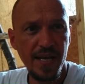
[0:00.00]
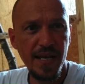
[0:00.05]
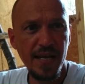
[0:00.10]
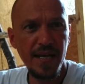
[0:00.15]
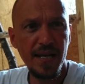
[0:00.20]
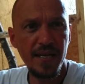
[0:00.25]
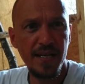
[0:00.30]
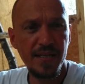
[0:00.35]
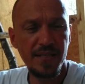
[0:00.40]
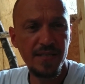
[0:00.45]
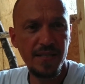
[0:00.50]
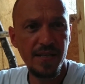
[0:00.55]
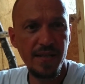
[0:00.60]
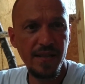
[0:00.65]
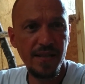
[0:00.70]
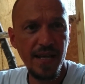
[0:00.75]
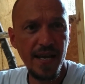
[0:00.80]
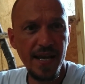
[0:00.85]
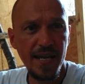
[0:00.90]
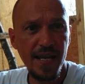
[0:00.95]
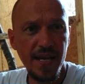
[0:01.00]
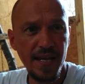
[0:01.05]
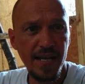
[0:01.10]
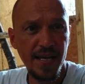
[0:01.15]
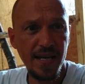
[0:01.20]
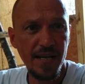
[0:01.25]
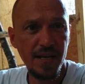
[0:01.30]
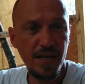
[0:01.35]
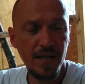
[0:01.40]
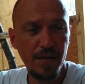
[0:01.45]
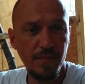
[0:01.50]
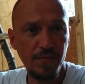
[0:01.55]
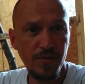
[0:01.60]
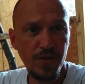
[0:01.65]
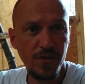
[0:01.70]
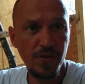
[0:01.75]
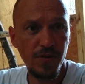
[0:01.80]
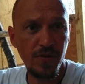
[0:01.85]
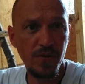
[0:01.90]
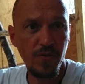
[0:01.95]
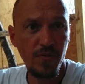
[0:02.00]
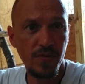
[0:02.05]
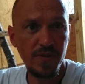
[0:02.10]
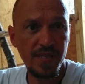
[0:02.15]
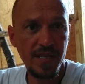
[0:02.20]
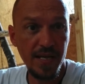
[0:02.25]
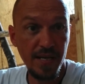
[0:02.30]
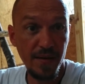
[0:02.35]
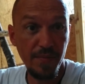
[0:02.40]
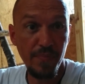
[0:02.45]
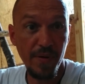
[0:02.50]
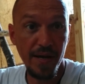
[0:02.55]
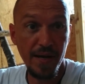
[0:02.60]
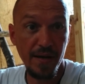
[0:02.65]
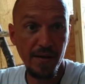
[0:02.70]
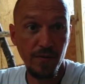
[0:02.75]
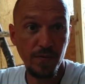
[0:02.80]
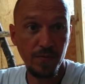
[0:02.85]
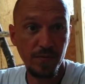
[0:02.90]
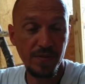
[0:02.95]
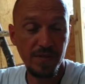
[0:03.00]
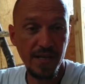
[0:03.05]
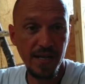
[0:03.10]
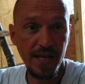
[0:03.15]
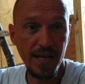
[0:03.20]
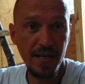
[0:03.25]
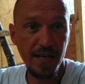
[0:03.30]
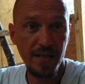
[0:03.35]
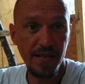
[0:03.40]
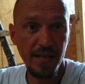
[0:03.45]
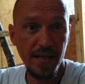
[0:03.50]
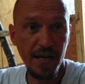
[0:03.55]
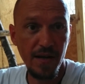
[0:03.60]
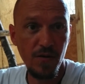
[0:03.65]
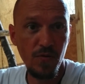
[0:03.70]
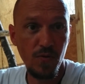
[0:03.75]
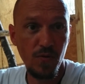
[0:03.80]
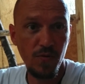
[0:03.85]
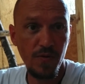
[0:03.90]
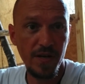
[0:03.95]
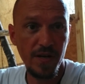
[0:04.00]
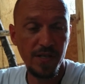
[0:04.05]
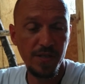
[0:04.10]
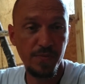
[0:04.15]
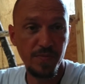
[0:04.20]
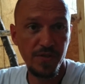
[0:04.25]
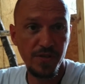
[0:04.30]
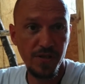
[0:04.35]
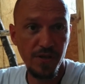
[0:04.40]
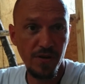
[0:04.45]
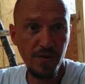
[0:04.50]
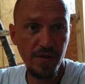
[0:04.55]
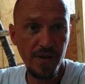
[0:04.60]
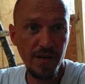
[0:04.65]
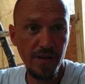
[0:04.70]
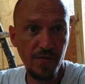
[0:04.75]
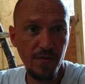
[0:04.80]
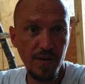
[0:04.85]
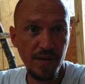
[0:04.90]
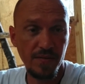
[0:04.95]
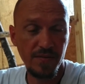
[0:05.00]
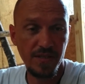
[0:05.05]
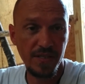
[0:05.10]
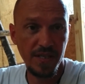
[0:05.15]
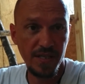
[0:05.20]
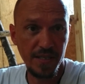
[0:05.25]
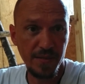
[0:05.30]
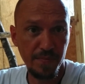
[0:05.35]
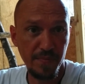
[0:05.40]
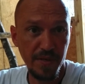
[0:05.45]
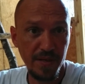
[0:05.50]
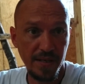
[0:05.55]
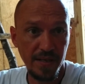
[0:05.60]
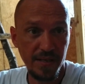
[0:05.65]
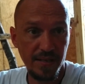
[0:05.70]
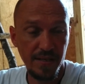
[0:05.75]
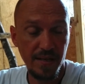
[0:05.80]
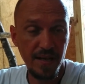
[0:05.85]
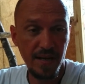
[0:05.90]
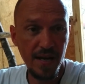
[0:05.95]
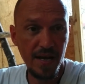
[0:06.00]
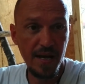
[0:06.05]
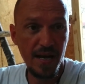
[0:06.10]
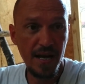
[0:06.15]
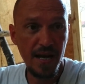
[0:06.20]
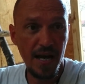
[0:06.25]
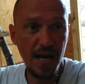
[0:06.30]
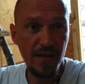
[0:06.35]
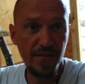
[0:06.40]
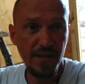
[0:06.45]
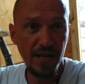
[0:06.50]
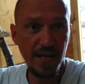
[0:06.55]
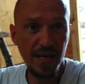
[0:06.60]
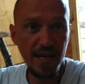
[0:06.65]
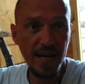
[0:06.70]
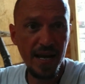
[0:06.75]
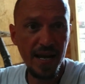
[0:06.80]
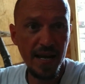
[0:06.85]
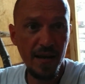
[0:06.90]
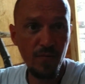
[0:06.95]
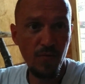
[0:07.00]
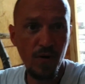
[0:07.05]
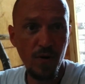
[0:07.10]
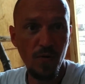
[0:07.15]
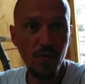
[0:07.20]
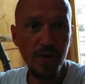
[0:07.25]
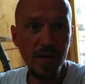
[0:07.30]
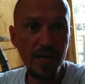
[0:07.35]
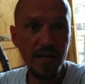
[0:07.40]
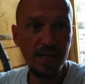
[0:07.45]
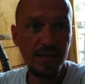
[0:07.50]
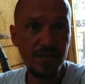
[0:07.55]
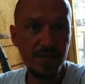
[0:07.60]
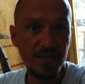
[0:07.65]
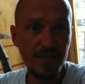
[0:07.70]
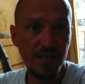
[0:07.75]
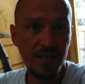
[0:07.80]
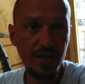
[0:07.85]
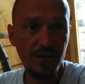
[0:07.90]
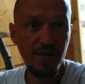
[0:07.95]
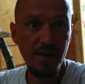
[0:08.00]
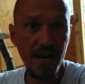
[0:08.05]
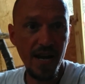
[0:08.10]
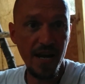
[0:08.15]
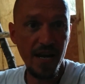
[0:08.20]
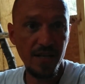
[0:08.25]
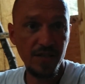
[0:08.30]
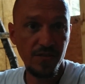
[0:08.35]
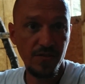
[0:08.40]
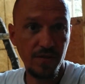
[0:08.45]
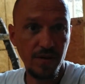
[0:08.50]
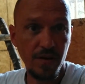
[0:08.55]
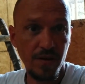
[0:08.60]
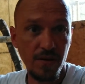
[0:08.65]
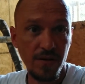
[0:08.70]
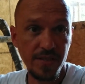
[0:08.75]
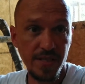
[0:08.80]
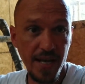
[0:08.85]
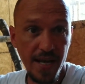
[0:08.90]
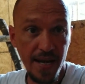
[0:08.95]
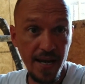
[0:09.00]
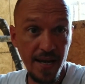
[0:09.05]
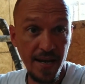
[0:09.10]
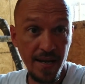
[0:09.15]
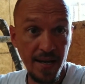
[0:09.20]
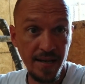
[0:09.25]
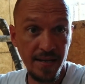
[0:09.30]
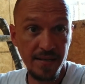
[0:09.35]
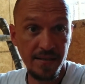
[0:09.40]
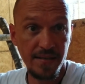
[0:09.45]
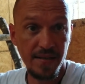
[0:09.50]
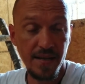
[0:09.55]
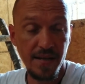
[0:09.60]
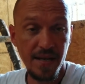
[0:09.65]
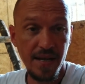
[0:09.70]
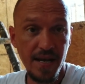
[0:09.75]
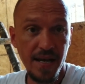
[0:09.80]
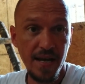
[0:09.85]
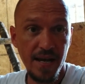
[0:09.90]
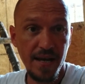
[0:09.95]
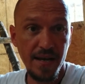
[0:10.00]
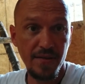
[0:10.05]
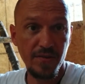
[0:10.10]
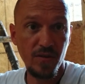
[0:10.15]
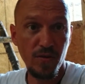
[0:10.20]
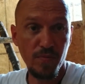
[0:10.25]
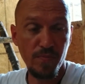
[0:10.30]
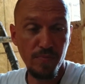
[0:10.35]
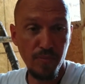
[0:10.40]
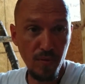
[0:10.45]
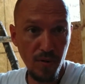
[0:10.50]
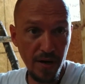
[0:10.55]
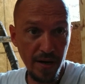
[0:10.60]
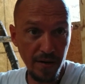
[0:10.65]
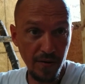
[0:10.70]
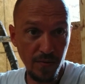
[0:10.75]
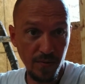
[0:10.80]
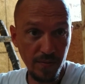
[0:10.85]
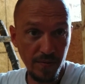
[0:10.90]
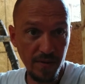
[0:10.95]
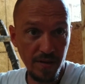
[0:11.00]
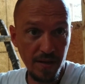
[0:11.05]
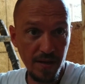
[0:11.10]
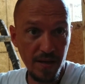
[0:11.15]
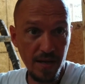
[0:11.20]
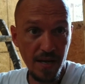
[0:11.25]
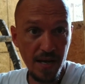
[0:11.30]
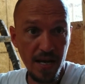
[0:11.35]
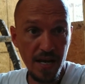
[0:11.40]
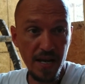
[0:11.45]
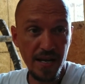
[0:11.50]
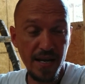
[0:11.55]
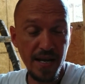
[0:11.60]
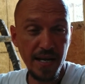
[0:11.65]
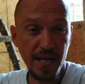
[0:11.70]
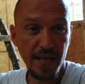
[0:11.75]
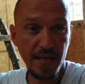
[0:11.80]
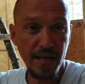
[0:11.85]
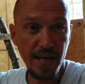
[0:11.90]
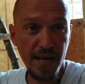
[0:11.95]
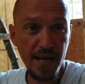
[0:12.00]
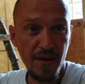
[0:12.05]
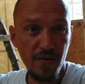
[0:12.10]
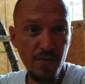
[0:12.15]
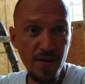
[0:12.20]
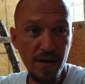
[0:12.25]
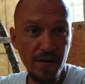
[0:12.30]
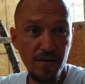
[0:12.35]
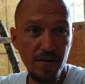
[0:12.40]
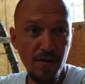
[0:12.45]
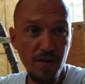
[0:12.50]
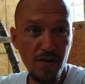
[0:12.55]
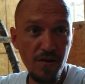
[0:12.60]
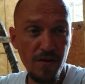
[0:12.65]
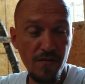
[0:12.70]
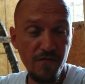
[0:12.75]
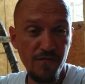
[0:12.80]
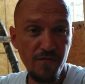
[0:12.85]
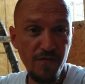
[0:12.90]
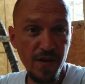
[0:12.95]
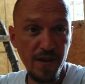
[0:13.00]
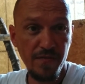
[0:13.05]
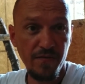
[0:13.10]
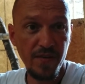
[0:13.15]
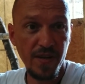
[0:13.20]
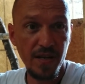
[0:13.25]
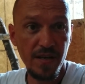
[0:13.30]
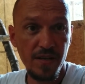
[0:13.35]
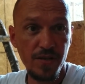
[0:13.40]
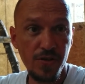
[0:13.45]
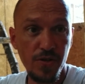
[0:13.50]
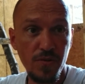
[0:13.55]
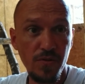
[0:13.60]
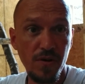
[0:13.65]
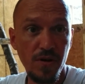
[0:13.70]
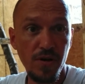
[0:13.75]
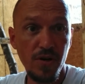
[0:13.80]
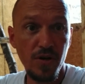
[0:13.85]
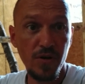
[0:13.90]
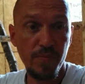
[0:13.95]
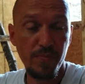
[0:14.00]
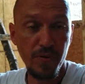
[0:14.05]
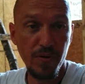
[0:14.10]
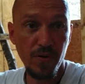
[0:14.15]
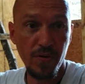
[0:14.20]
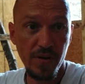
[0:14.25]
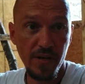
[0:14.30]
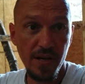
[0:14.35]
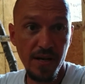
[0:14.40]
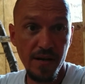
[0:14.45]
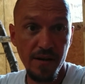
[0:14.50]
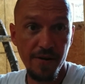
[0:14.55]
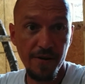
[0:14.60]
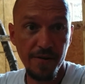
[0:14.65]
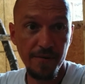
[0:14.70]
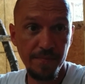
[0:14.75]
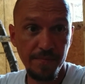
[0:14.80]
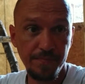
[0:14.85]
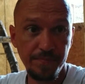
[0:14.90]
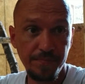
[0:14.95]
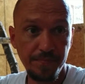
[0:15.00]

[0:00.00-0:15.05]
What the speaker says: hens, they can get up to 10 pounds and they will reach maturity around 6 months. And they lay what we consider extra large eggs, and they're brown. And they can lay around 150 to 200 per year.